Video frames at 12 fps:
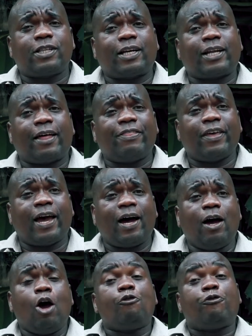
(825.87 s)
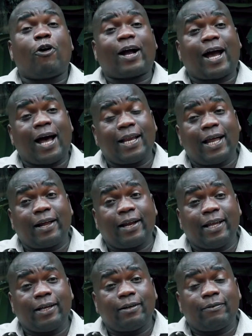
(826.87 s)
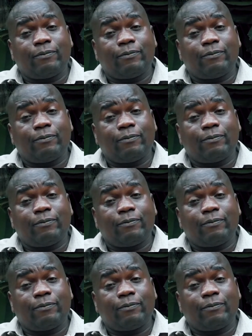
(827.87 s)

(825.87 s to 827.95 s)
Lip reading: that are there for coloring